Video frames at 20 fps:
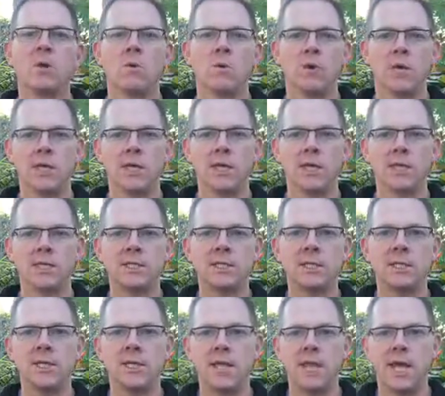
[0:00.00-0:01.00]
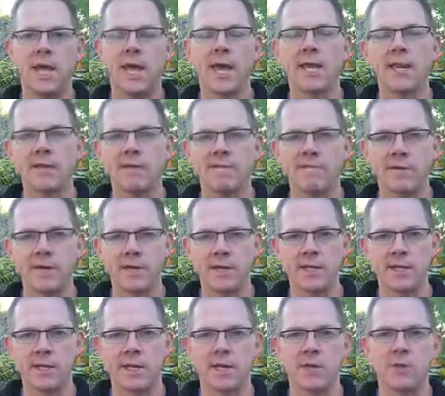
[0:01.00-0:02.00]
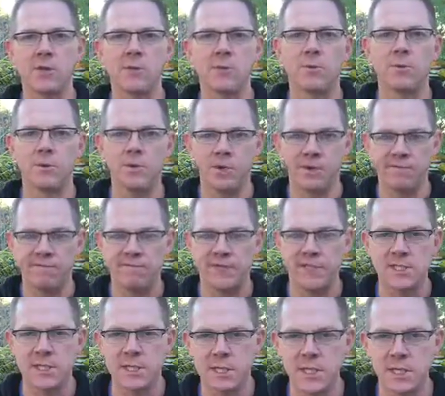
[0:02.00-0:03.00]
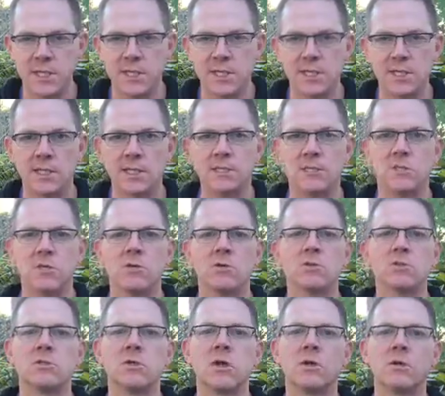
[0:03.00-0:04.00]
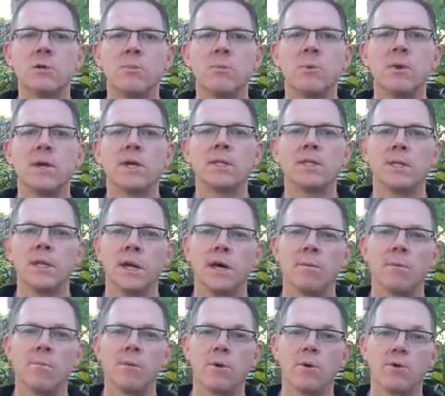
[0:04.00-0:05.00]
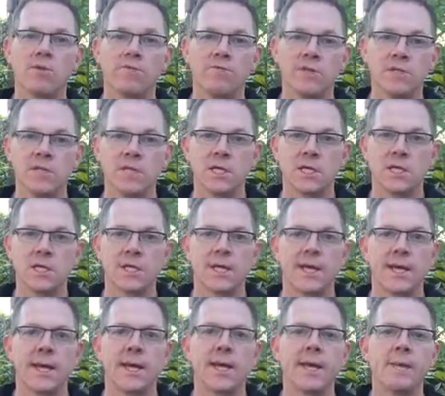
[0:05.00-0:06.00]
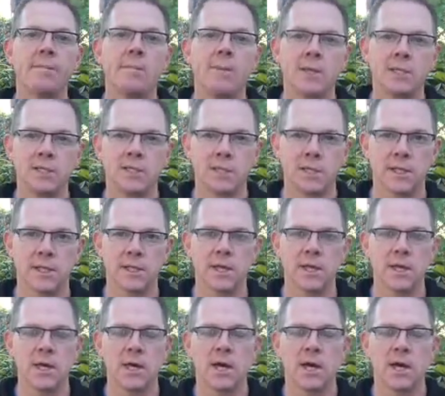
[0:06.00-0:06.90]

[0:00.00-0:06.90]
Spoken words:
where you get to the end of it and you get fatigued, and so you start to break down both physically and mentally.